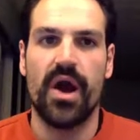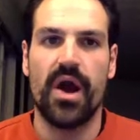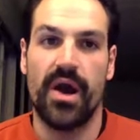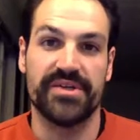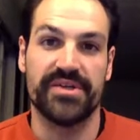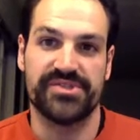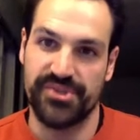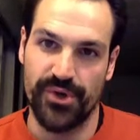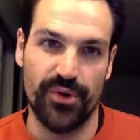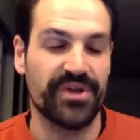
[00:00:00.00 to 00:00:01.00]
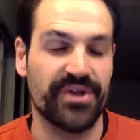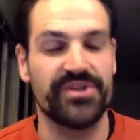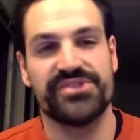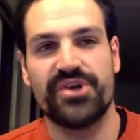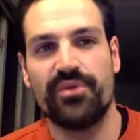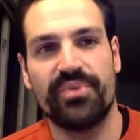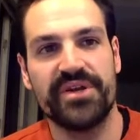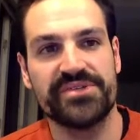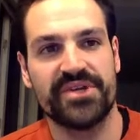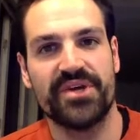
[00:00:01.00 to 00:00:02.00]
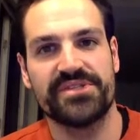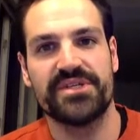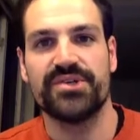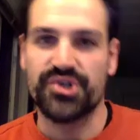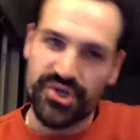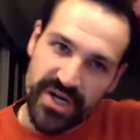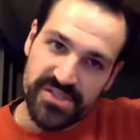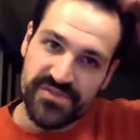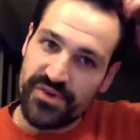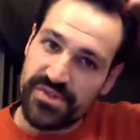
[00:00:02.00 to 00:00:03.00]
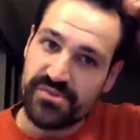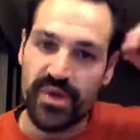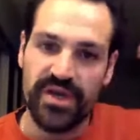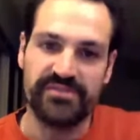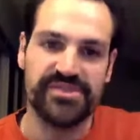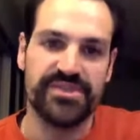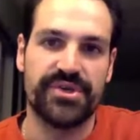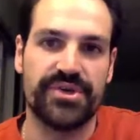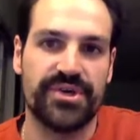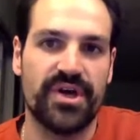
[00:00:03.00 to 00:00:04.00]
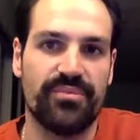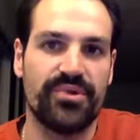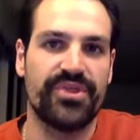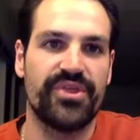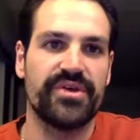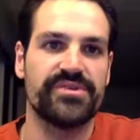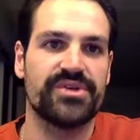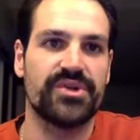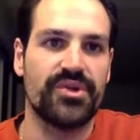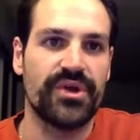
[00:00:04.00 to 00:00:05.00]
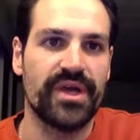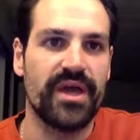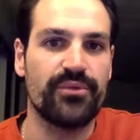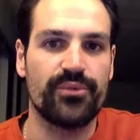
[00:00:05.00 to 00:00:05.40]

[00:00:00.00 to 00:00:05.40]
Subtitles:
Alright, so we're going to start by discussing transverse waves, and there are a couple of things to look at.